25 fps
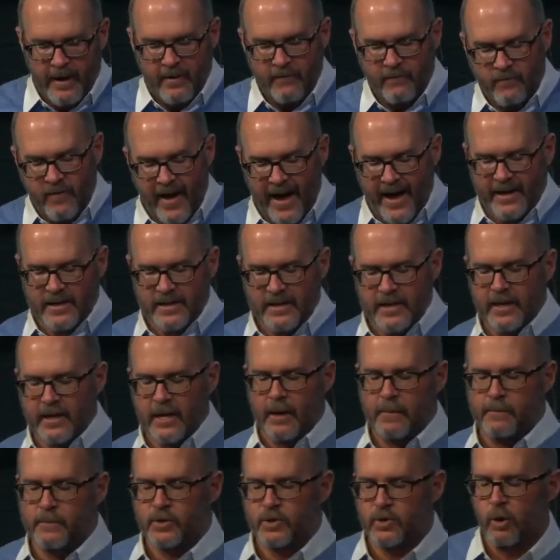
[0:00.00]
In fact, it
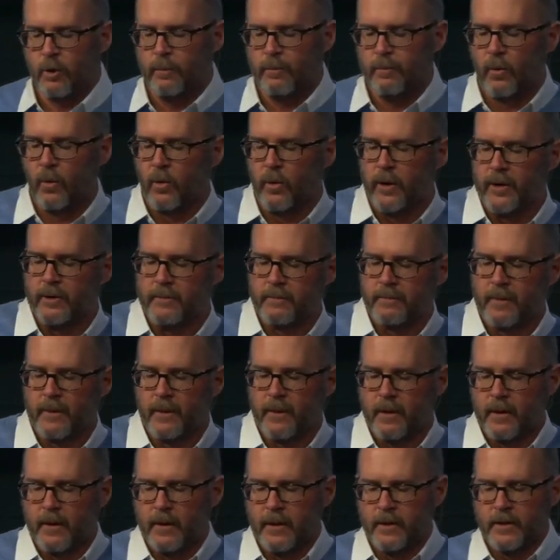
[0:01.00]
comes to a point
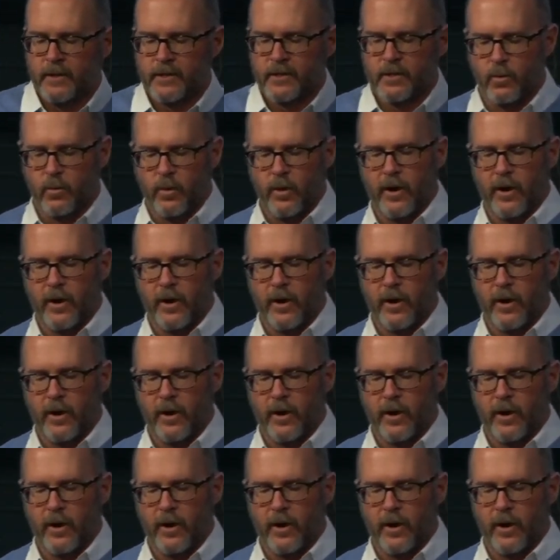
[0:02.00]
to